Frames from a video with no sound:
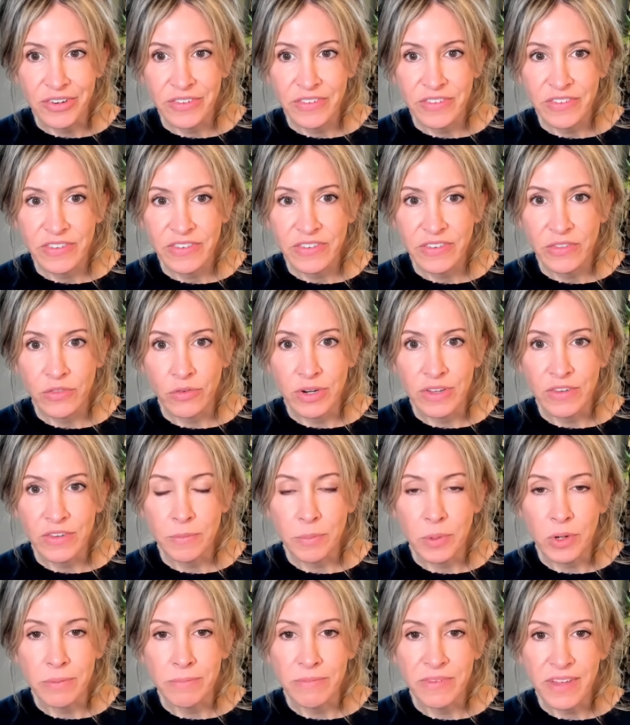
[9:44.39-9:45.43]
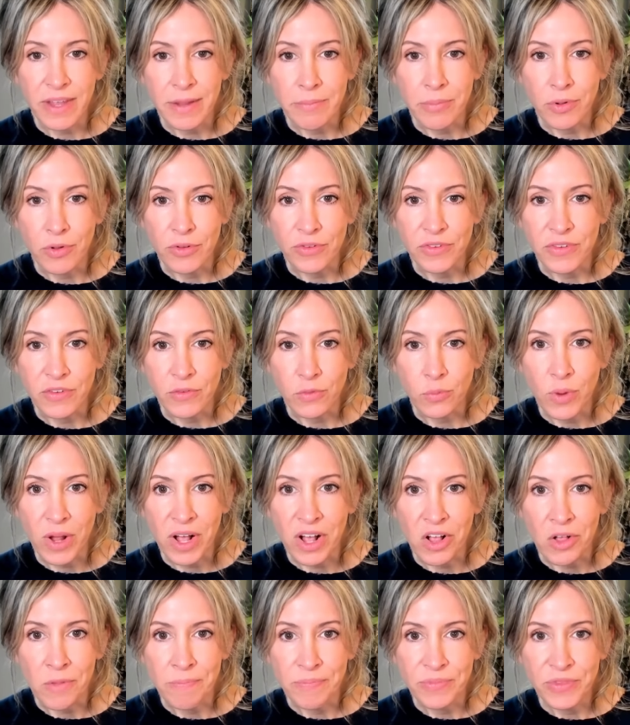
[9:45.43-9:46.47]
three sperm samples as
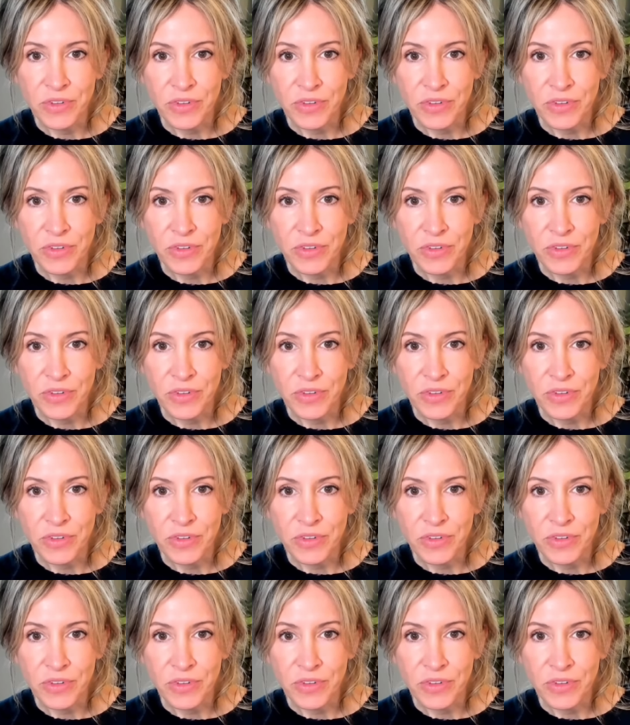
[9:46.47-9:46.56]
well